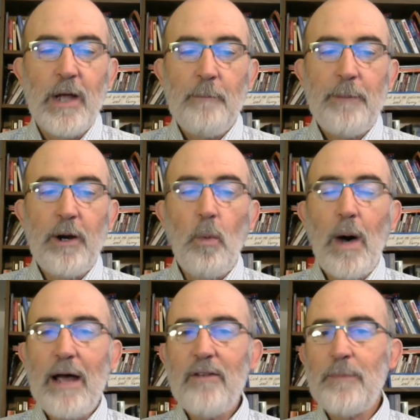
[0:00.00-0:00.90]
but a
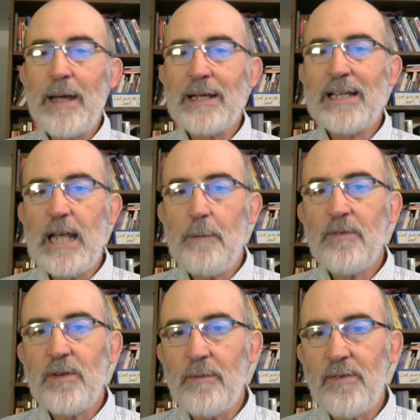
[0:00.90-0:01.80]
wise man
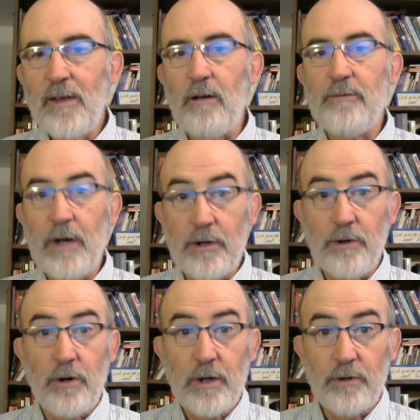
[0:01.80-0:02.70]
keeps himself
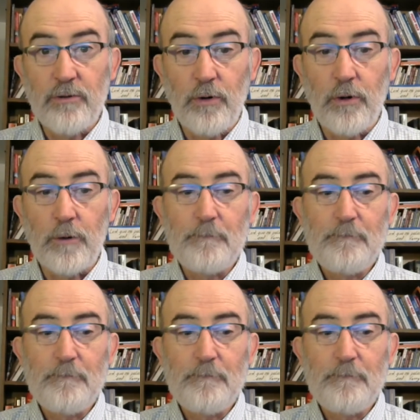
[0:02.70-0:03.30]
under control.